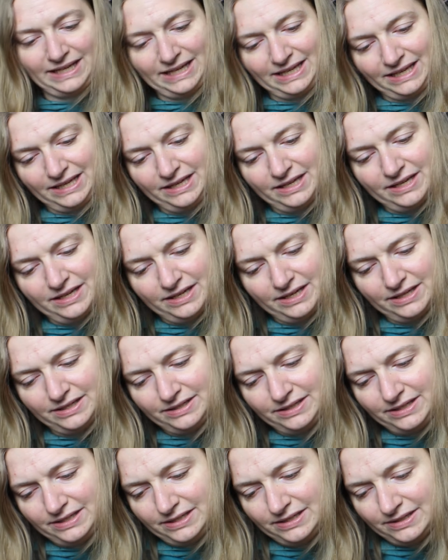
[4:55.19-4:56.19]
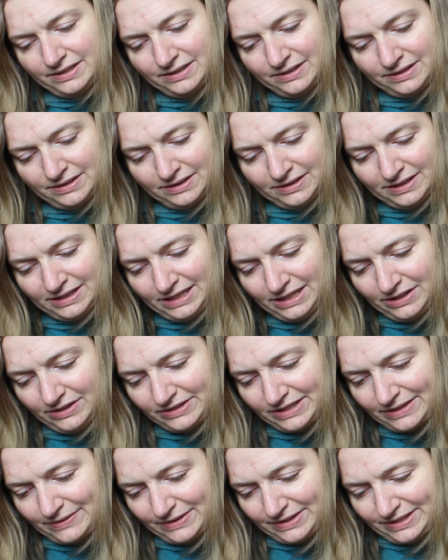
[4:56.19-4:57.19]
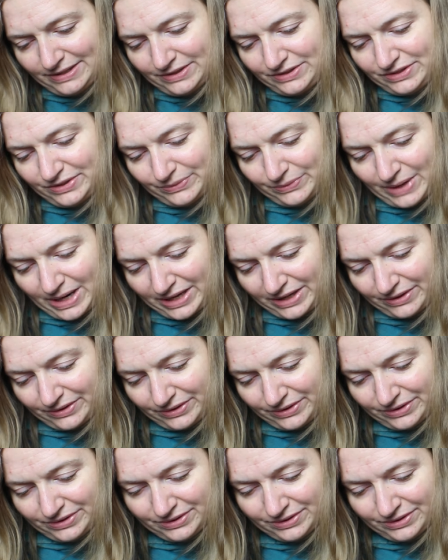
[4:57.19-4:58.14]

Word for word: And it looks like it's just a regular.